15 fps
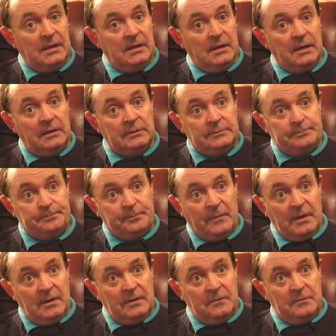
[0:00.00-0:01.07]
Now,
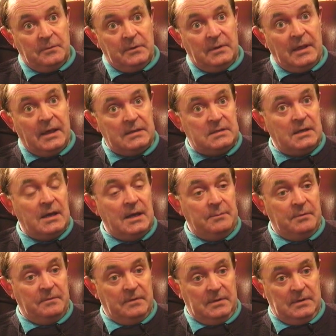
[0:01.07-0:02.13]
for that
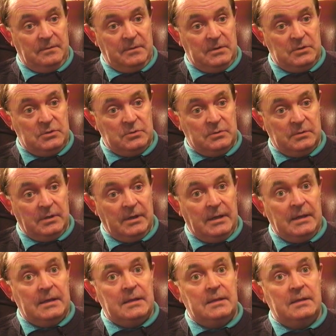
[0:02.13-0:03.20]
type of individual,
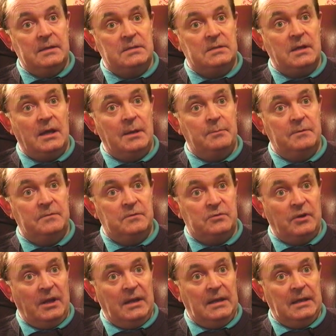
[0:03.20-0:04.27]
this type of
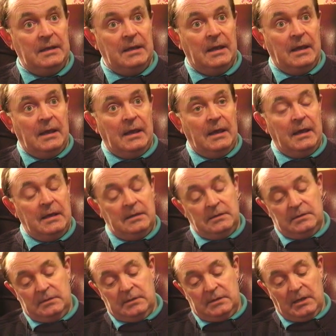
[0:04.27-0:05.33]
training
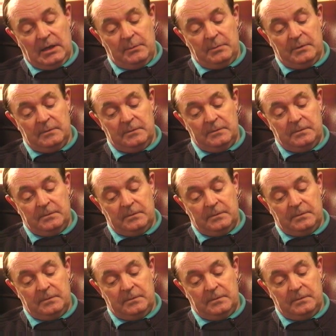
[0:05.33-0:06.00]
and the type of